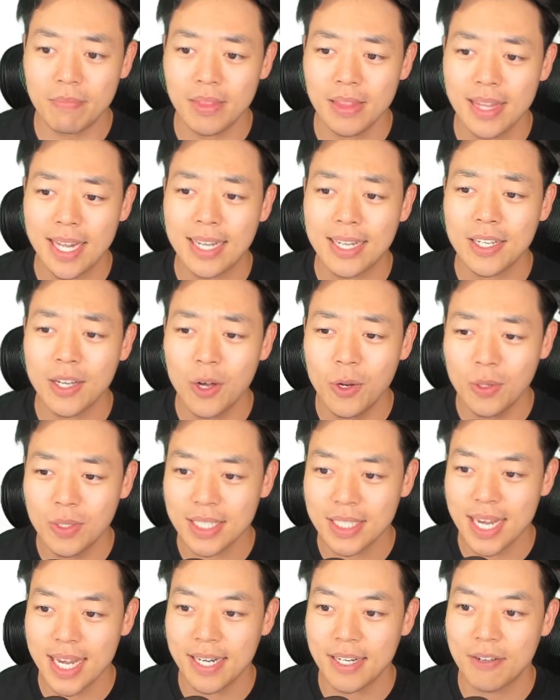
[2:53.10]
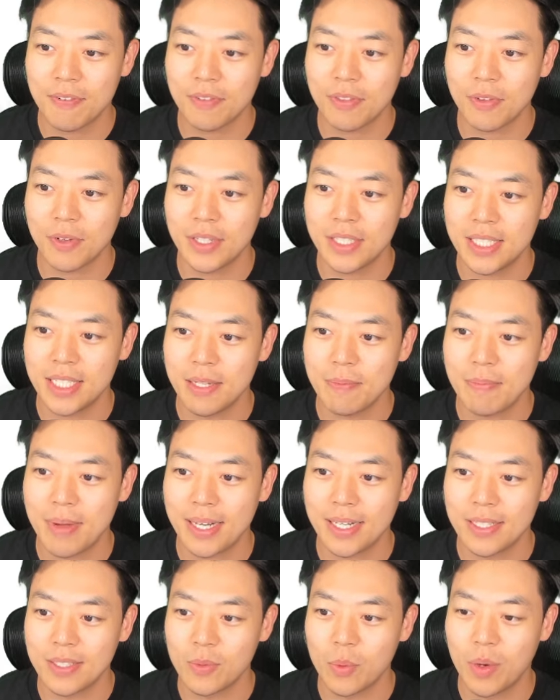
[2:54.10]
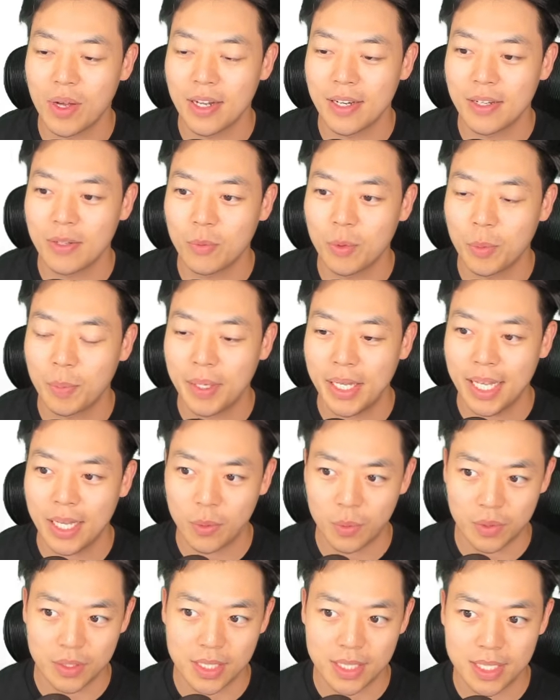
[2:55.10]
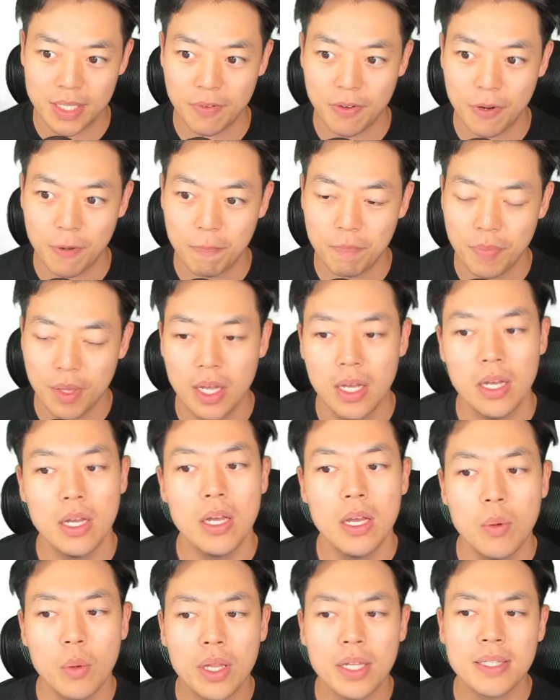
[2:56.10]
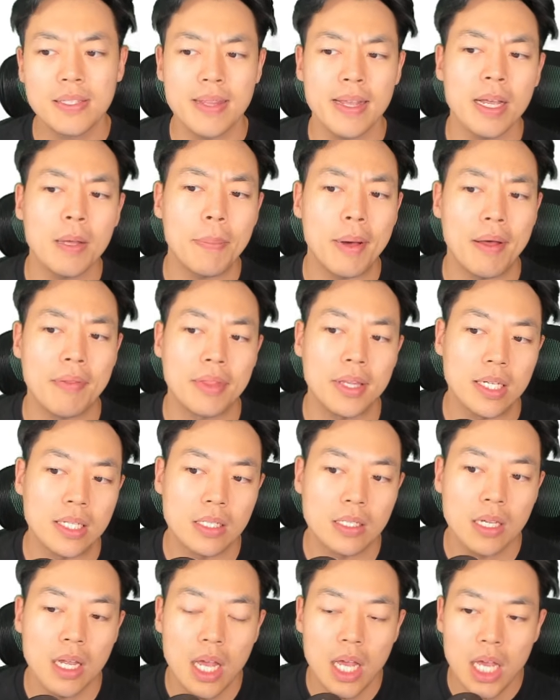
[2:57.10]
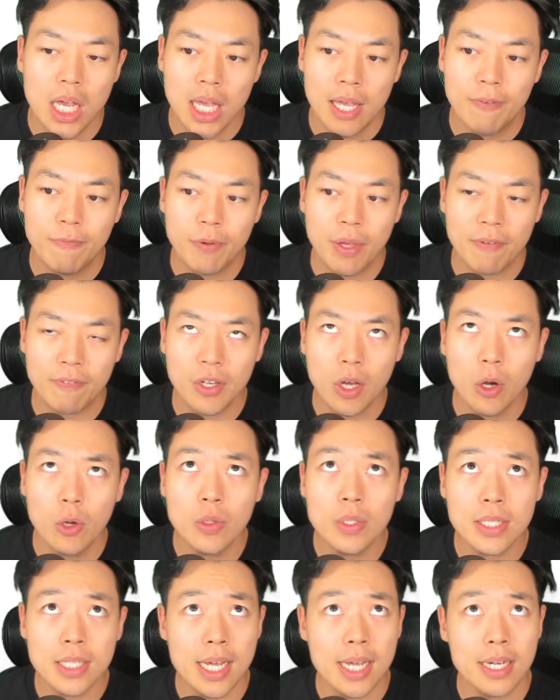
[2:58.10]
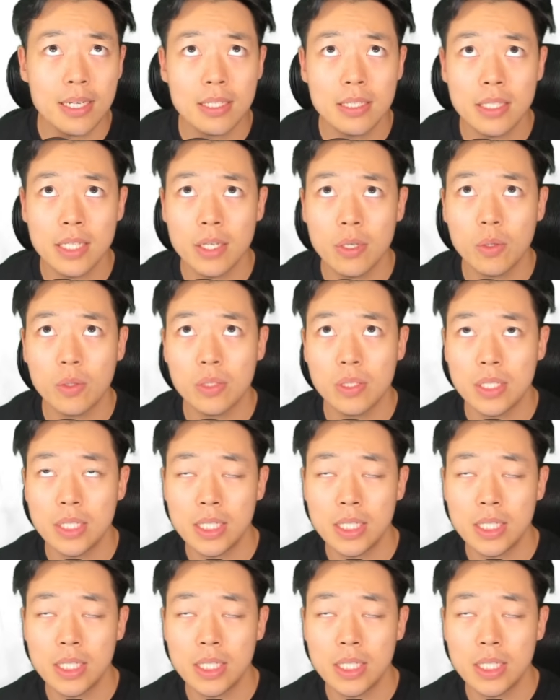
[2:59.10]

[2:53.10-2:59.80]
then cosine of 3t minus 1 will be equal to 0. Well, let's think about this. If we have cosine is equal to